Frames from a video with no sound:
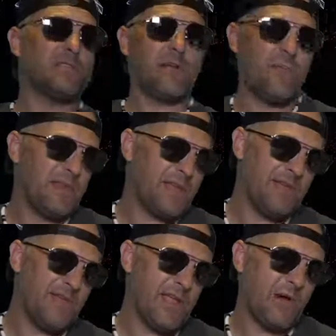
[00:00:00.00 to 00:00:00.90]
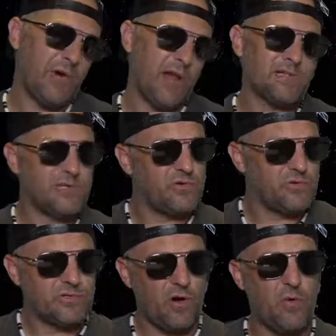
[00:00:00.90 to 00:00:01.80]
something unique, right? It's cool
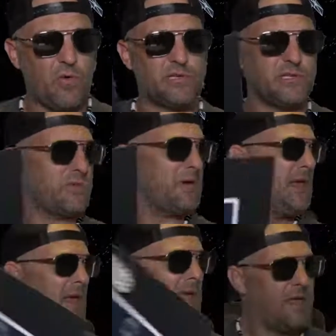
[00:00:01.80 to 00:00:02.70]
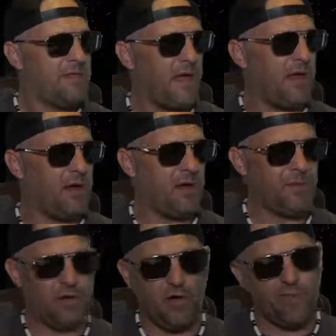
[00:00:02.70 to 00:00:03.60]
Star Wars history that
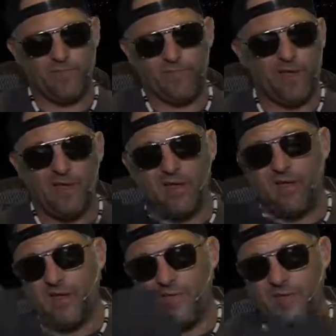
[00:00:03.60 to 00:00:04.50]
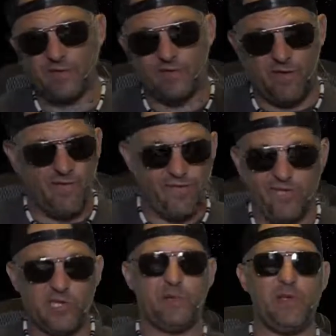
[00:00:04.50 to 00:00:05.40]
this was a
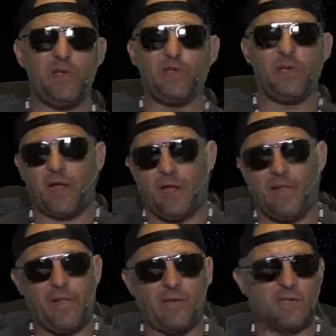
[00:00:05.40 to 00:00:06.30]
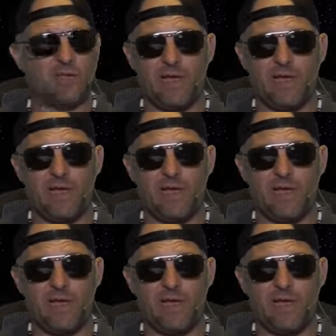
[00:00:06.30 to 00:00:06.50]
vintage piece. I think I mentioned this